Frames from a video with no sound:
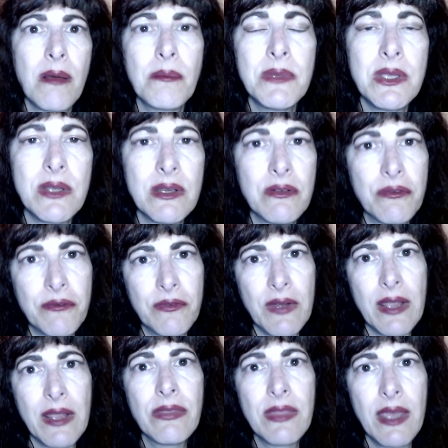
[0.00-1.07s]
you can
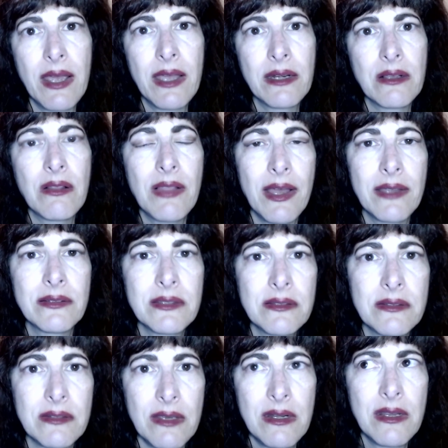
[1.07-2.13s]
find that class
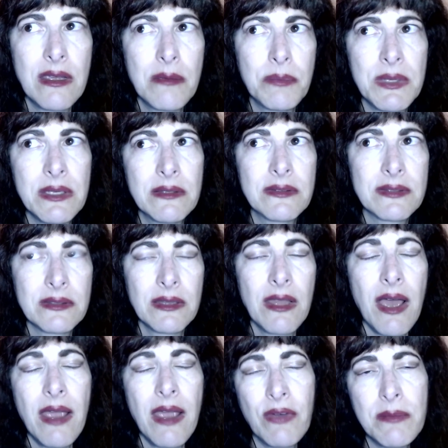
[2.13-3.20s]
and sign up. It's
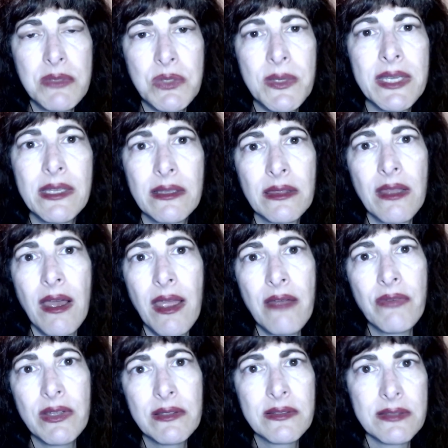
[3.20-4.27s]
live. I'm doing it
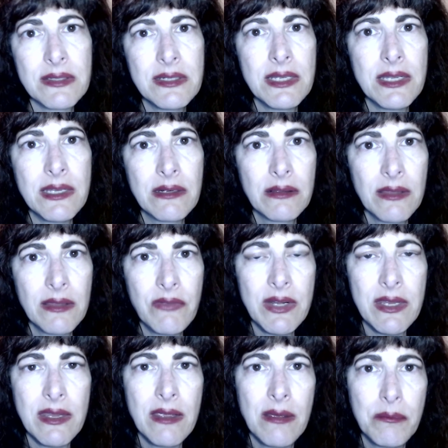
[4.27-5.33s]
live on Sunday at 11
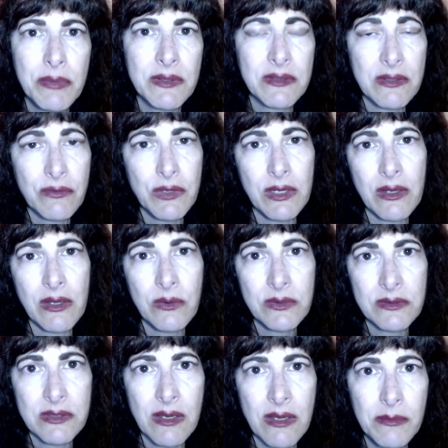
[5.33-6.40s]
a.m. Pacific
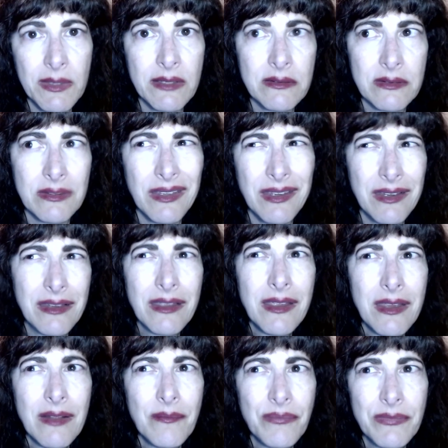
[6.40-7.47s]
Coast time. That's like
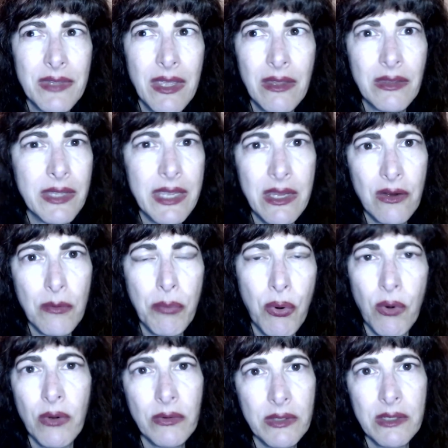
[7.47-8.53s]
LA or
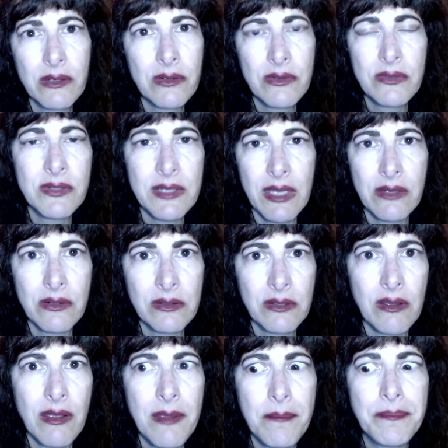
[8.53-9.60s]
Portland or Seattle
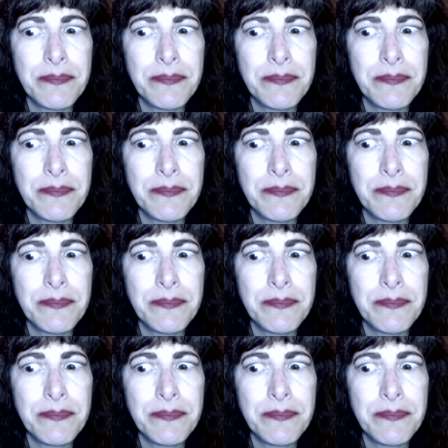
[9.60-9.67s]
time.